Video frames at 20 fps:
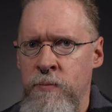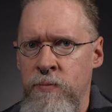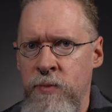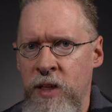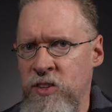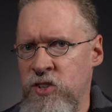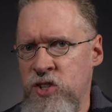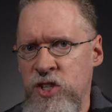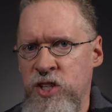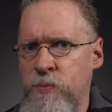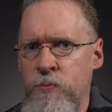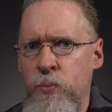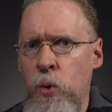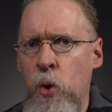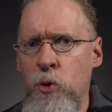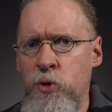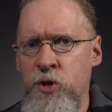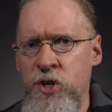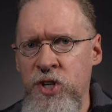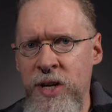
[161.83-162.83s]
That's just
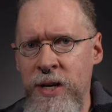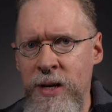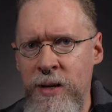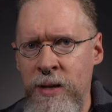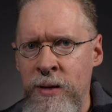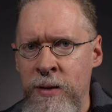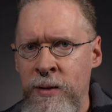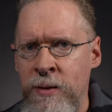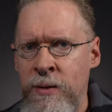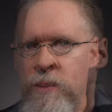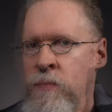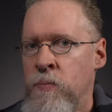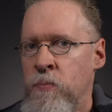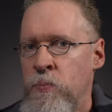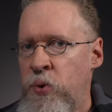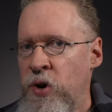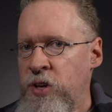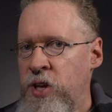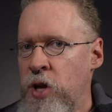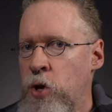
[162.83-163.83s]
bullshit.
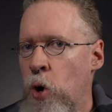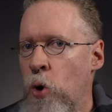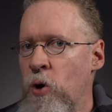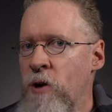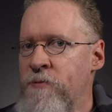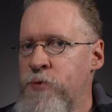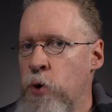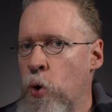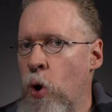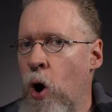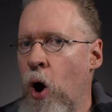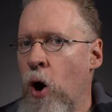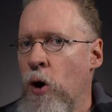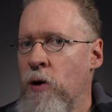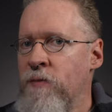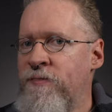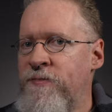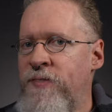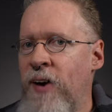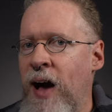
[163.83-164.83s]
But you know, if there
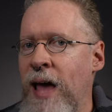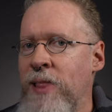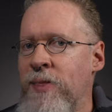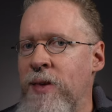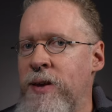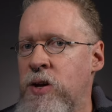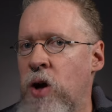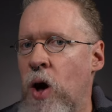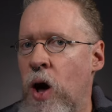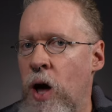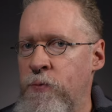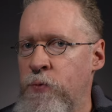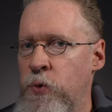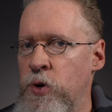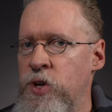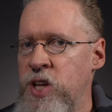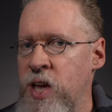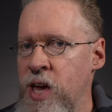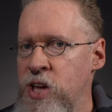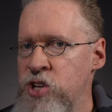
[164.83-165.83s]
are violent
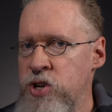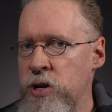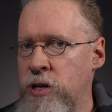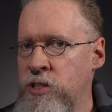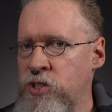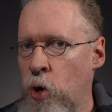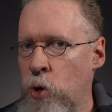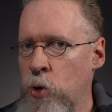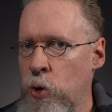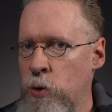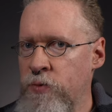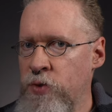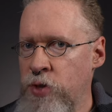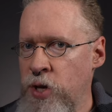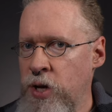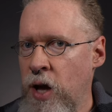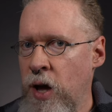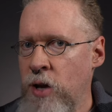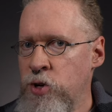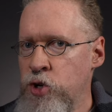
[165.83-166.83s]
confrontations all over
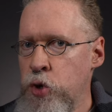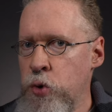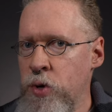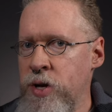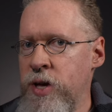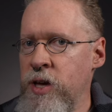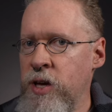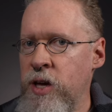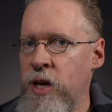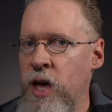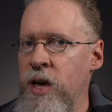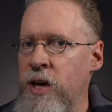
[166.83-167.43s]
the country, it,